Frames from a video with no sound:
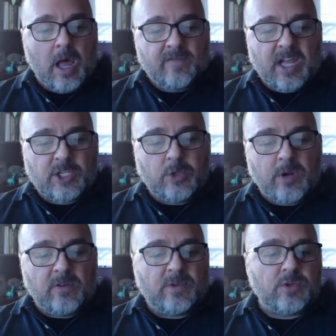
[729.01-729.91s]
I've got 2
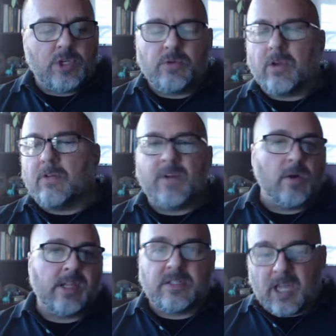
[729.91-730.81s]
interviews here that are
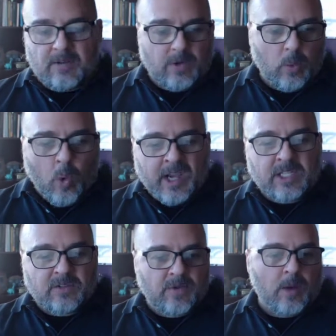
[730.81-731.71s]
very insightful. One
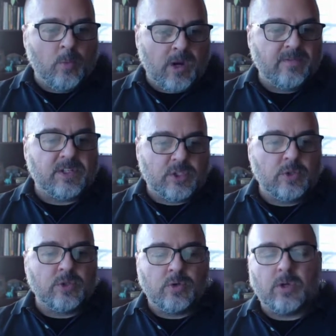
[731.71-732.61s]
is from one of the
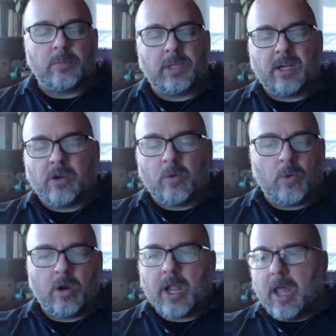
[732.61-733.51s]
students who completed her
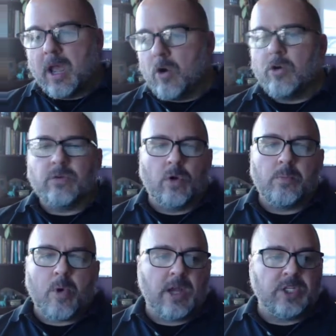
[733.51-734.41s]
work. Her
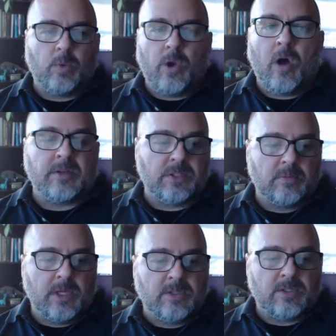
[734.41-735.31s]
project went
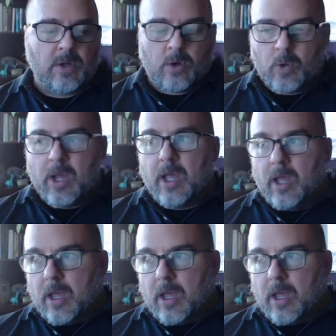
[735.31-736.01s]
awesome, and so